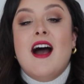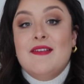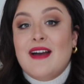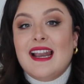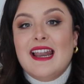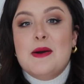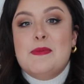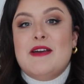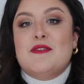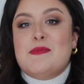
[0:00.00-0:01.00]
I've had a
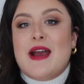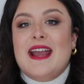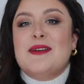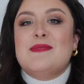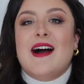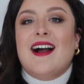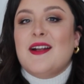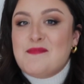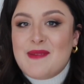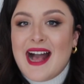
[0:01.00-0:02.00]
little bit of a break, but
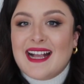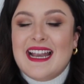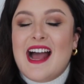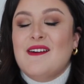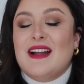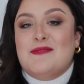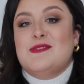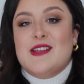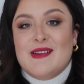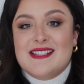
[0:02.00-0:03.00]
I'm back now and
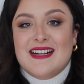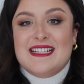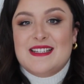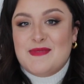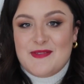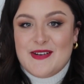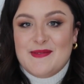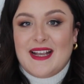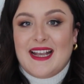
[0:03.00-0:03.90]
I'm so excited to be filming